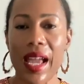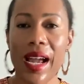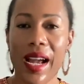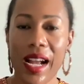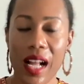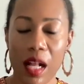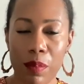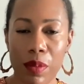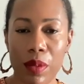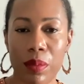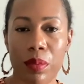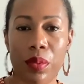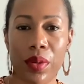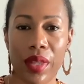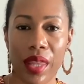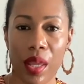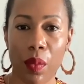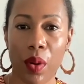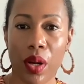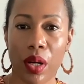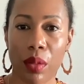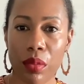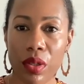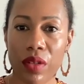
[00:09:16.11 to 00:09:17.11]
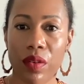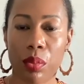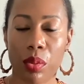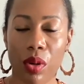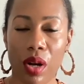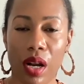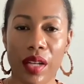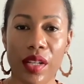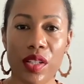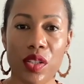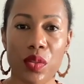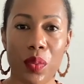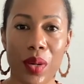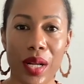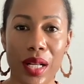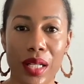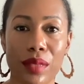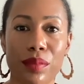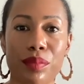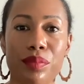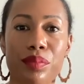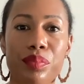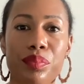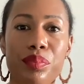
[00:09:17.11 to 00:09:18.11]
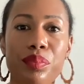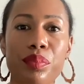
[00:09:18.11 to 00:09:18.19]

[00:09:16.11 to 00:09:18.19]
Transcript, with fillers: I help people when they want to move abroad as well.